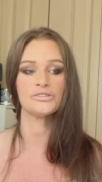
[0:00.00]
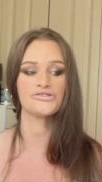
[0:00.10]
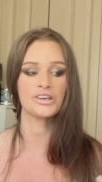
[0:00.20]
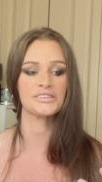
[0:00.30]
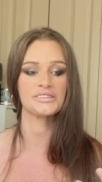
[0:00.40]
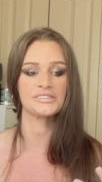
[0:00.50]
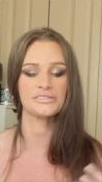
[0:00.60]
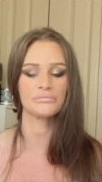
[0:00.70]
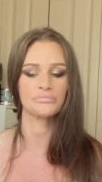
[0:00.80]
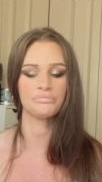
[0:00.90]
just
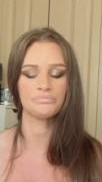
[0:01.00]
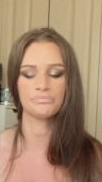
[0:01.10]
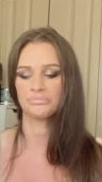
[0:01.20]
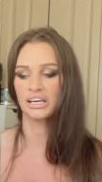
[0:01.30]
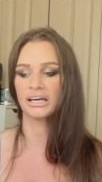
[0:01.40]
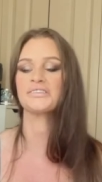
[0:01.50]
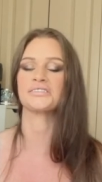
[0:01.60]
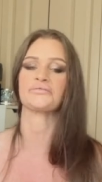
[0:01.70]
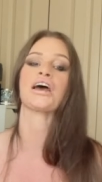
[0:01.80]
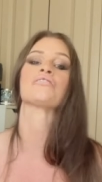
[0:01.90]
because
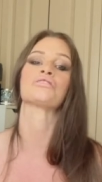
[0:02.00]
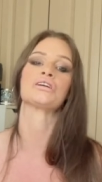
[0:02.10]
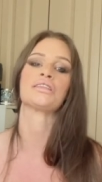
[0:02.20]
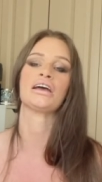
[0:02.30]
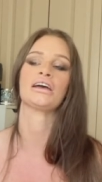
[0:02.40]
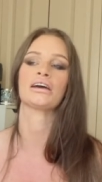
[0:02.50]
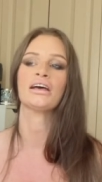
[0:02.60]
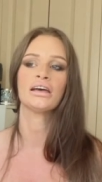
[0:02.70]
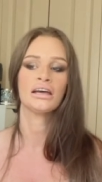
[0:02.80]
of everything,